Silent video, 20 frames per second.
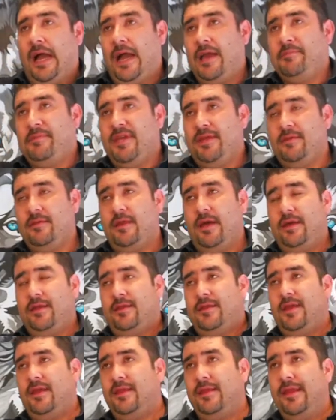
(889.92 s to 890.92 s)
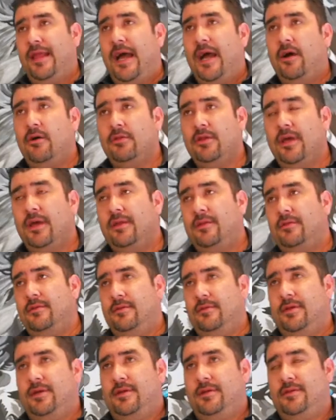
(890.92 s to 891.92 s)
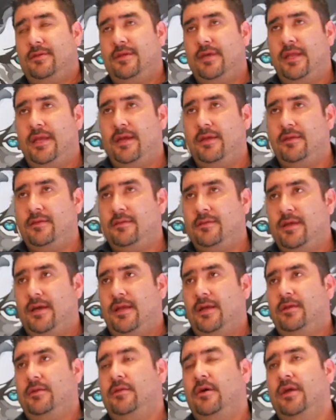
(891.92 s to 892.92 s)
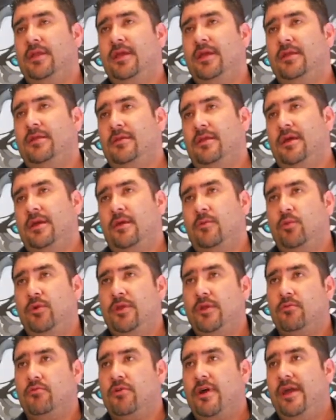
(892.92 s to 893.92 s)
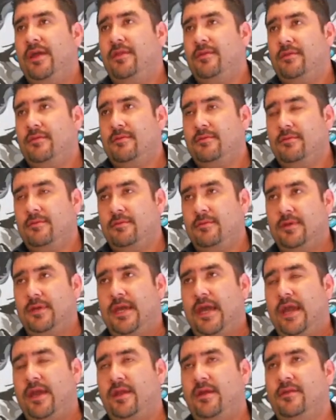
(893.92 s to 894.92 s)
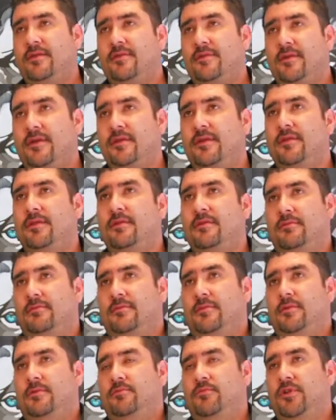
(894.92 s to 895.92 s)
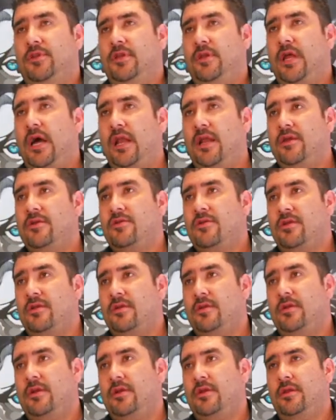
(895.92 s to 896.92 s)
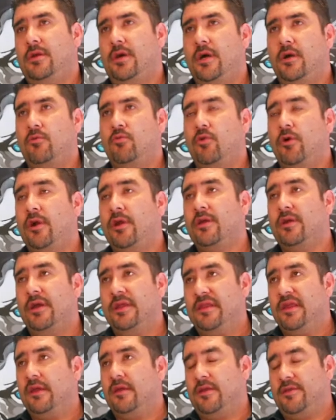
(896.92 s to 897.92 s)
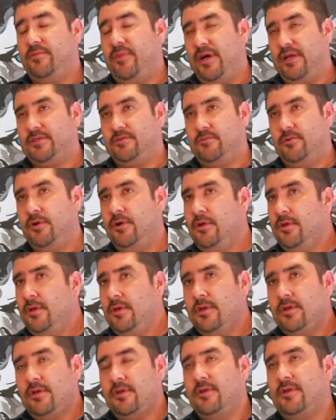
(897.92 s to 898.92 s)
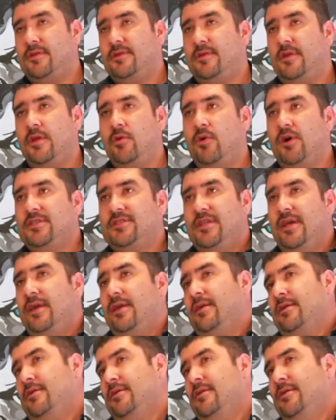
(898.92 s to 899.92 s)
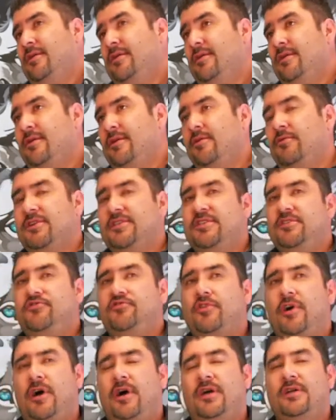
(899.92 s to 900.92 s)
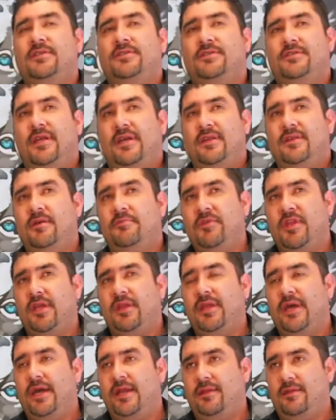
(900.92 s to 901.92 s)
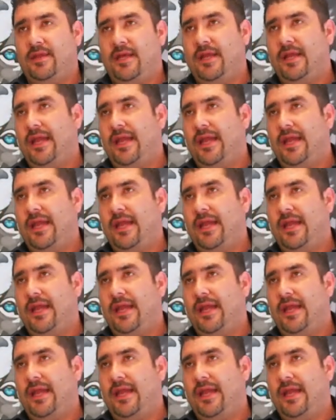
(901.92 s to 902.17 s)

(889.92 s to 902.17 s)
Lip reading: I mean, I think now that I done it, like with the right guidance and with the knowledge and hard work, I think it's possible. Because he was like, he was in drugs. That's something that